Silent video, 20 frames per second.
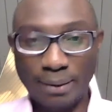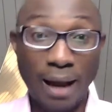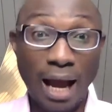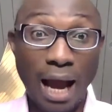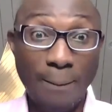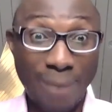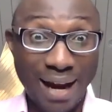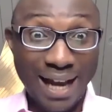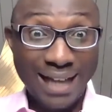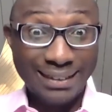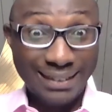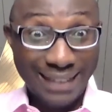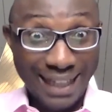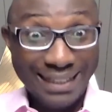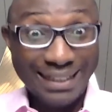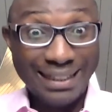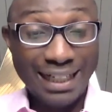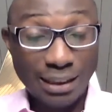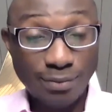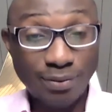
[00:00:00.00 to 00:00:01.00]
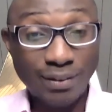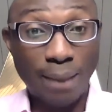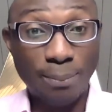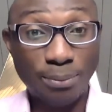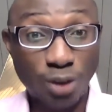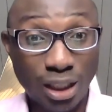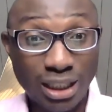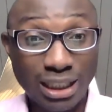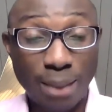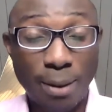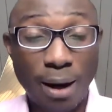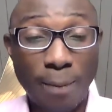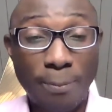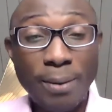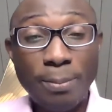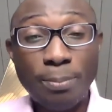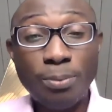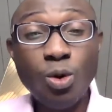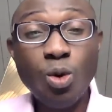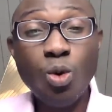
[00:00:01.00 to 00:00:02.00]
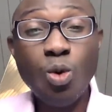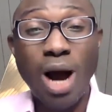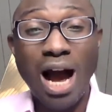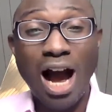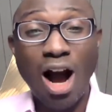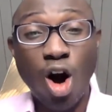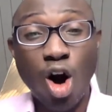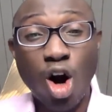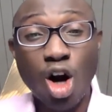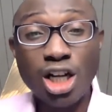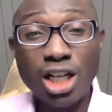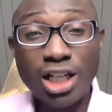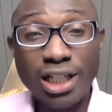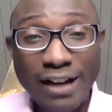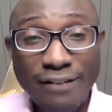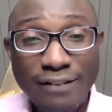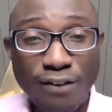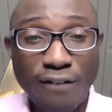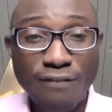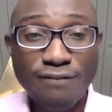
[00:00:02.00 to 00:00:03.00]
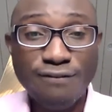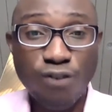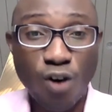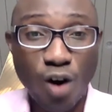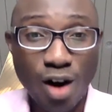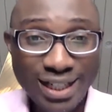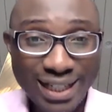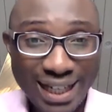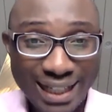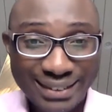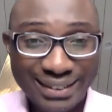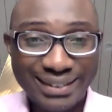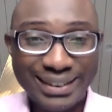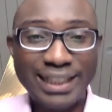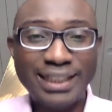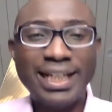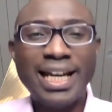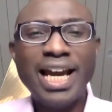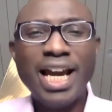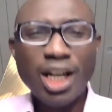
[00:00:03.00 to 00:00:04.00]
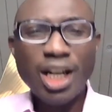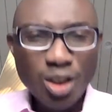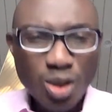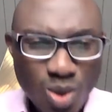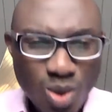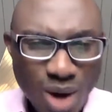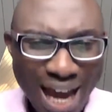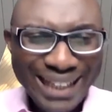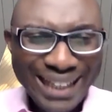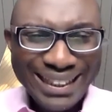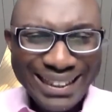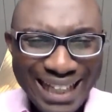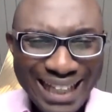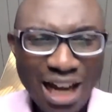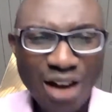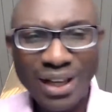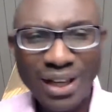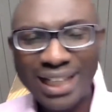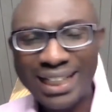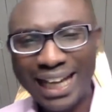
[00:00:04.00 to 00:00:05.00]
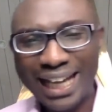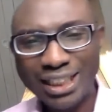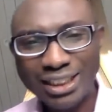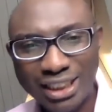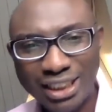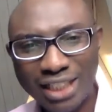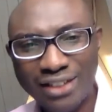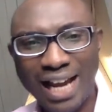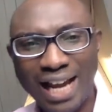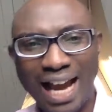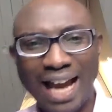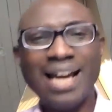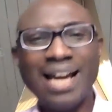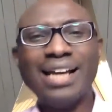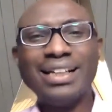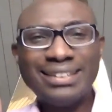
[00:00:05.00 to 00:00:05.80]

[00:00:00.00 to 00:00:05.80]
and by intending exporters, I'm talking about people who are hungry for foreign exchange right now in Nigeria,